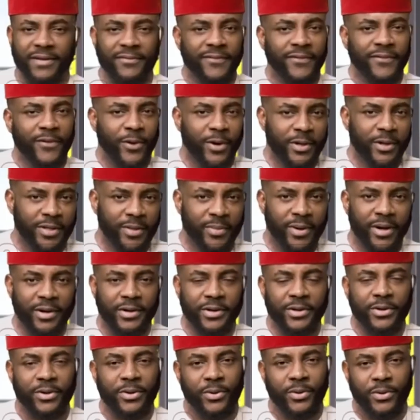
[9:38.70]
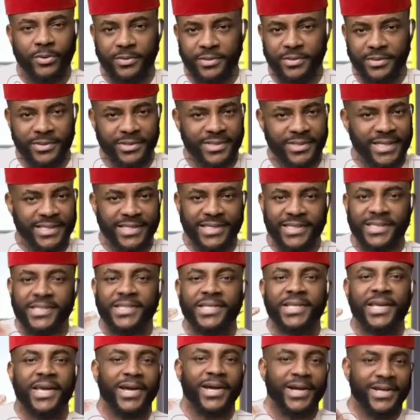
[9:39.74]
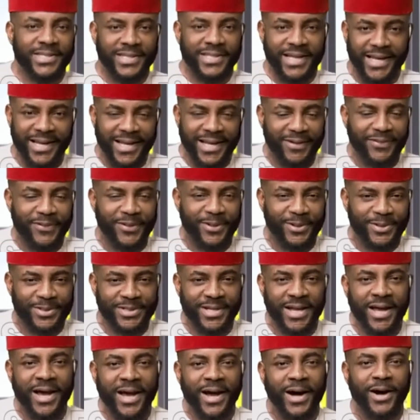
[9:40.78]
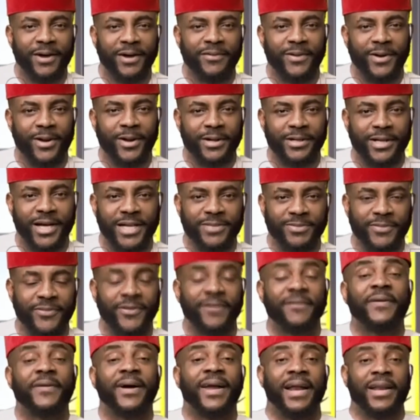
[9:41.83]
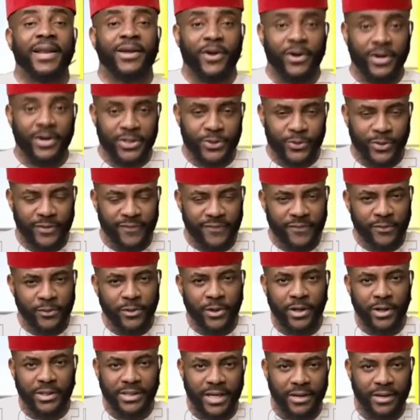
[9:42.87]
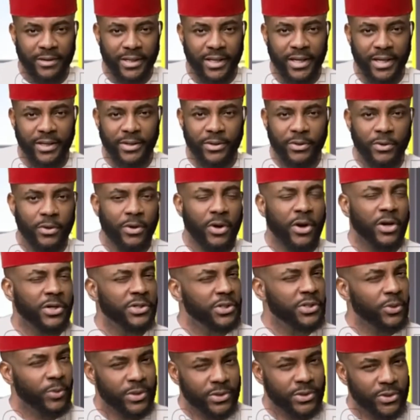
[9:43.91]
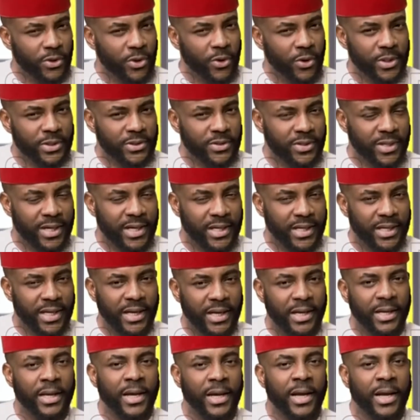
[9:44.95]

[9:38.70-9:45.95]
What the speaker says: forth about, certain tiers and levels of lockdowns before finally going into a full lockdown again. No country wants to go into that again.